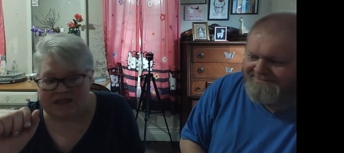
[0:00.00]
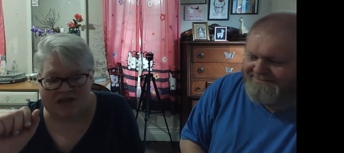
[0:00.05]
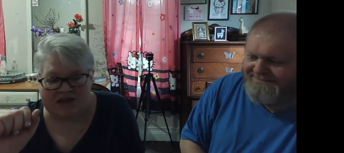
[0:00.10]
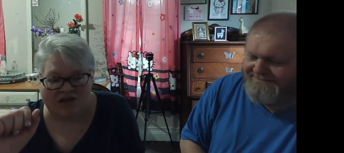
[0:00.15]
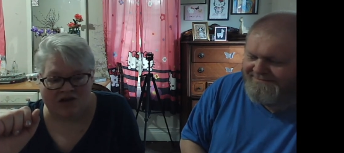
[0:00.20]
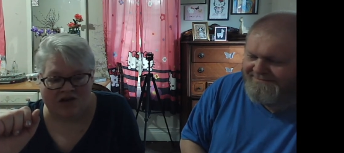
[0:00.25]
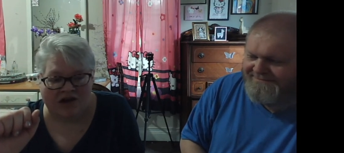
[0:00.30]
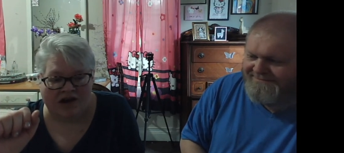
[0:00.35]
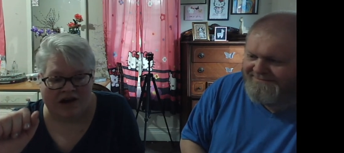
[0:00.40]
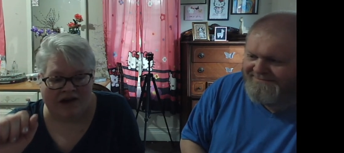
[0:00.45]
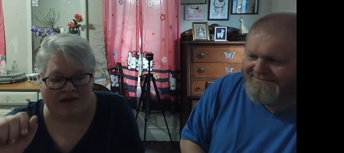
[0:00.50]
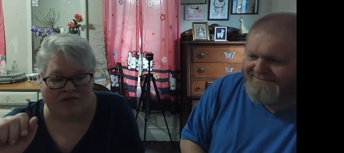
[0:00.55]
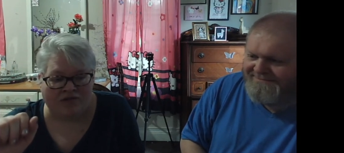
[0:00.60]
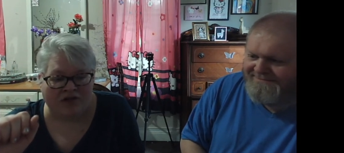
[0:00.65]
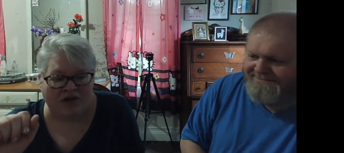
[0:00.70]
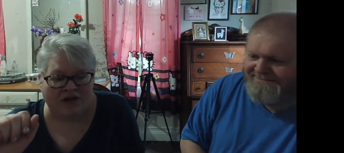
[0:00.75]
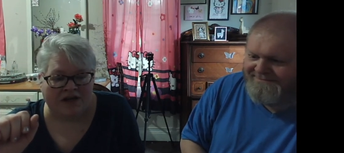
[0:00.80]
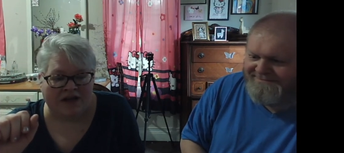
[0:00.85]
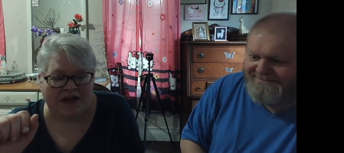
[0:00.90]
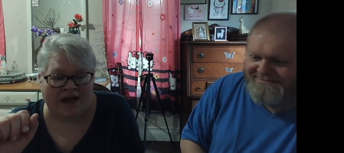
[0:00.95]
Speaker 1: in there
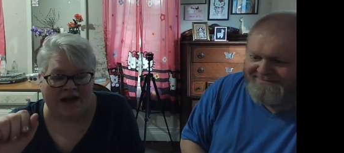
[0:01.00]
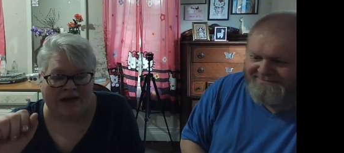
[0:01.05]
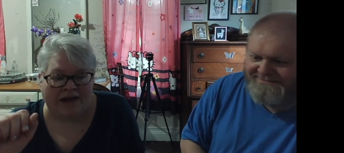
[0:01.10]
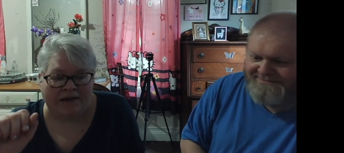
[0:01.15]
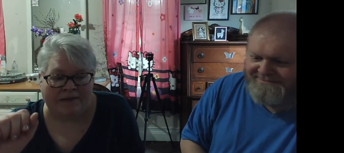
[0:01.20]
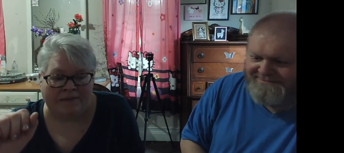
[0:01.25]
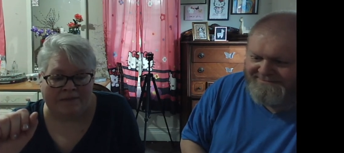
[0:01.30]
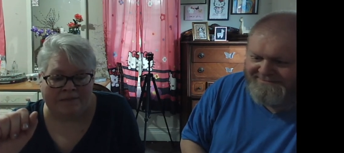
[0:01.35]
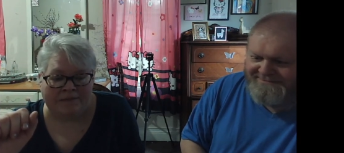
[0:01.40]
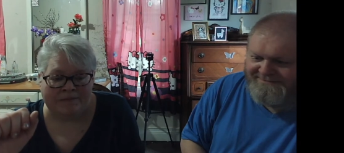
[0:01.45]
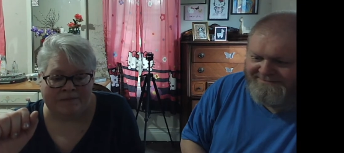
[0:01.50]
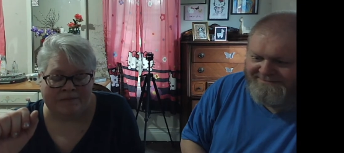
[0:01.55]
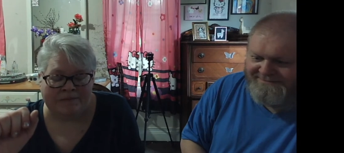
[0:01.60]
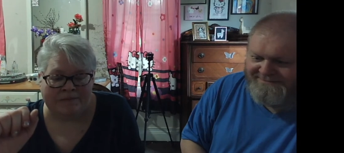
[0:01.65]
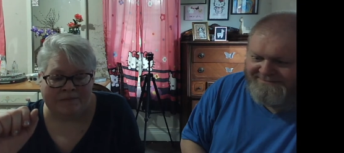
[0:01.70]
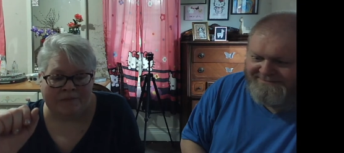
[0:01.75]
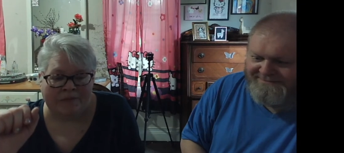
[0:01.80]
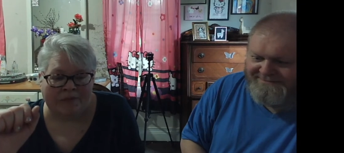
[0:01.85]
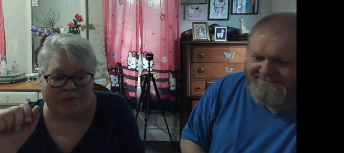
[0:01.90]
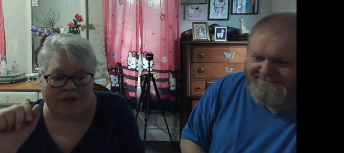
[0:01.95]
every day.
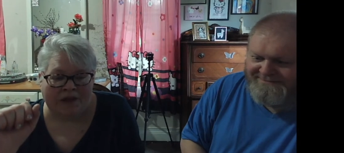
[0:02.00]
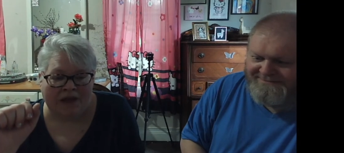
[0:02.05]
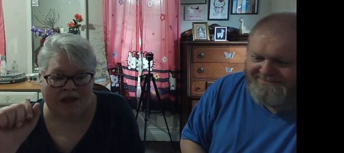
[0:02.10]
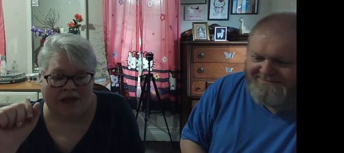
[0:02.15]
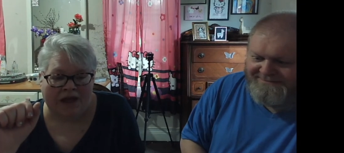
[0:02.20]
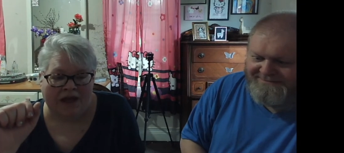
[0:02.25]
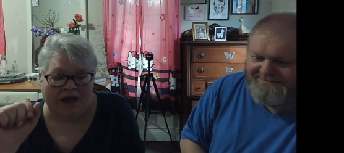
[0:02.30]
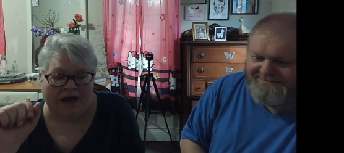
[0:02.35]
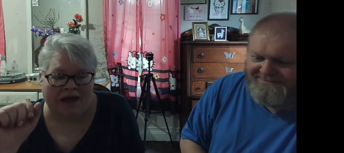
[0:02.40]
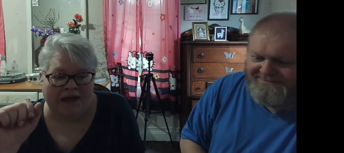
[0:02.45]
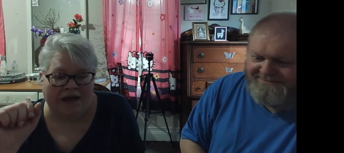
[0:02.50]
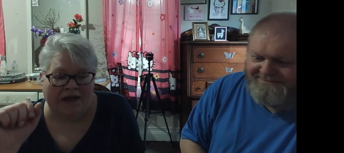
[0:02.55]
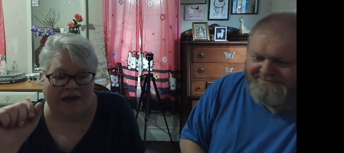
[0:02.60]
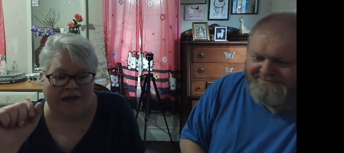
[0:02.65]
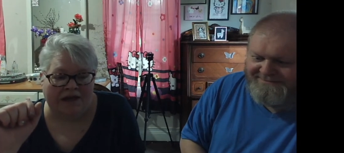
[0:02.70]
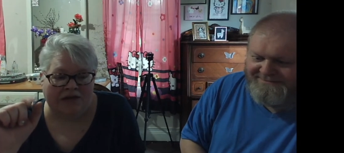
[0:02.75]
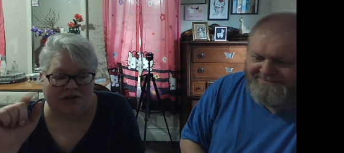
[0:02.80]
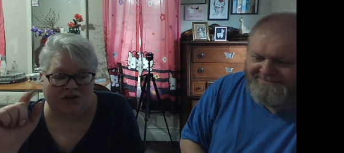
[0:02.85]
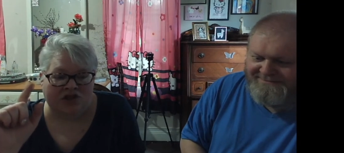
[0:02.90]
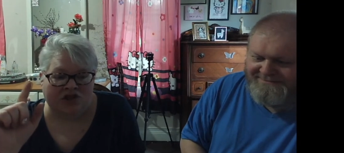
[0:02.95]

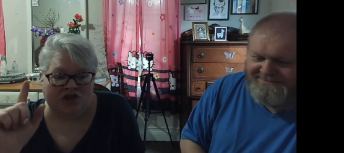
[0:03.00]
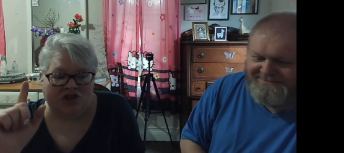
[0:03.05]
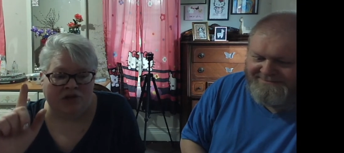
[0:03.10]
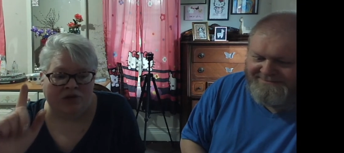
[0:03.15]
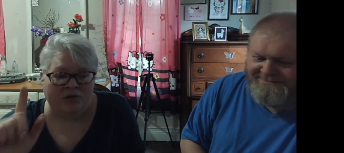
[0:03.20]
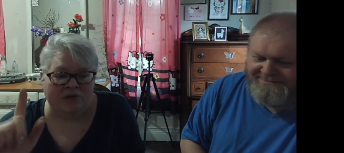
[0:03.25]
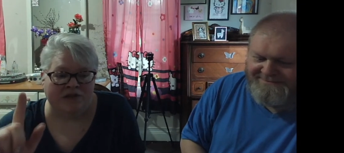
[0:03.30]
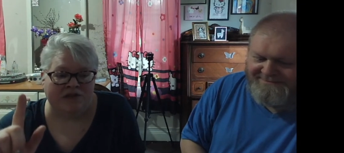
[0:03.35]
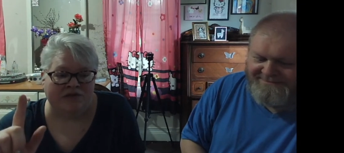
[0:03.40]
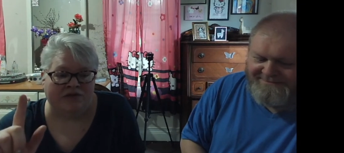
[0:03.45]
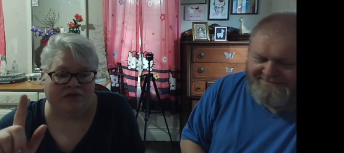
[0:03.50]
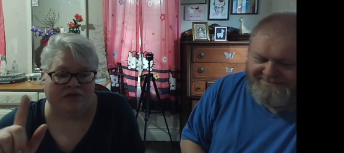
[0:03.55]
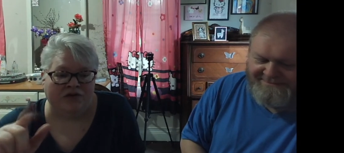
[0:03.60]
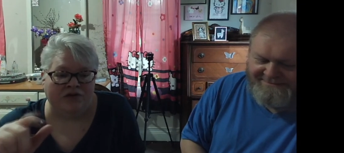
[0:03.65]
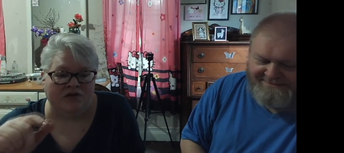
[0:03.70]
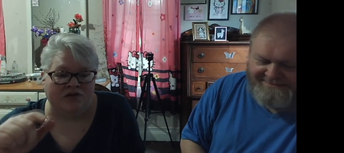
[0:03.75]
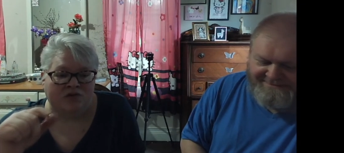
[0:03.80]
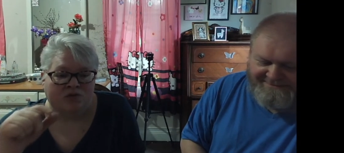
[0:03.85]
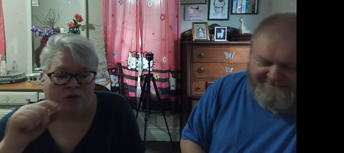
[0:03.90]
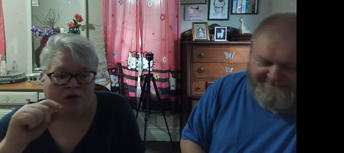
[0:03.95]
And she was the
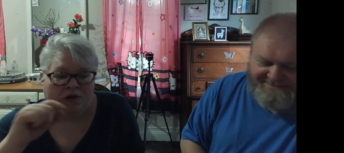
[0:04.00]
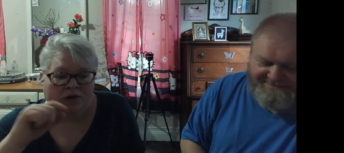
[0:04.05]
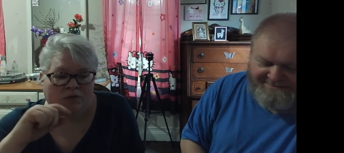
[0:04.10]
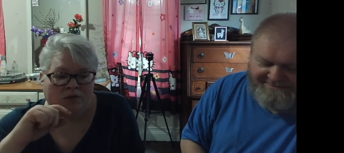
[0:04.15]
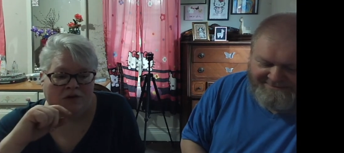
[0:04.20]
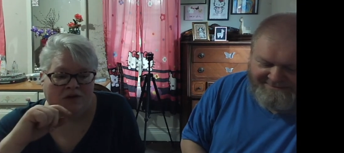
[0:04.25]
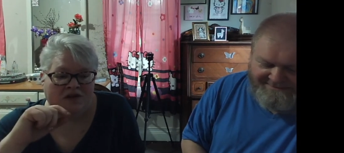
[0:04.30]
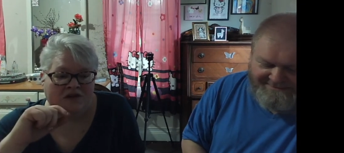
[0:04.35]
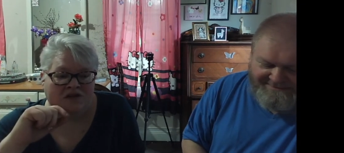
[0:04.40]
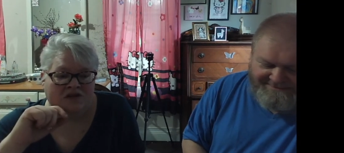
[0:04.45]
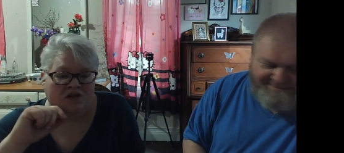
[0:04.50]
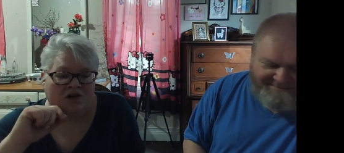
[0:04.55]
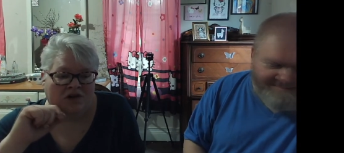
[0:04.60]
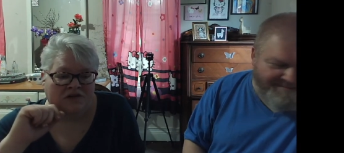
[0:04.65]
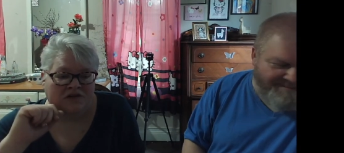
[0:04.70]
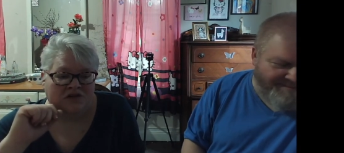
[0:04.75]
first one when this all